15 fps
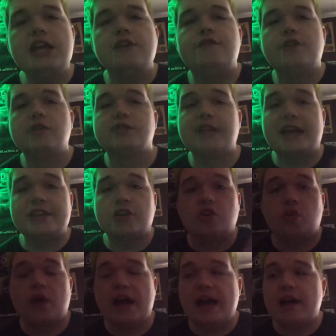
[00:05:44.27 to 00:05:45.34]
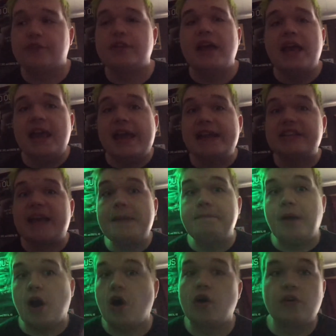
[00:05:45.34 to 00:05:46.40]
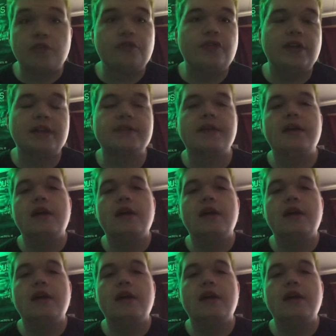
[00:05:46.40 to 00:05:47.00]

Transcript: feels like The Craft is a perfect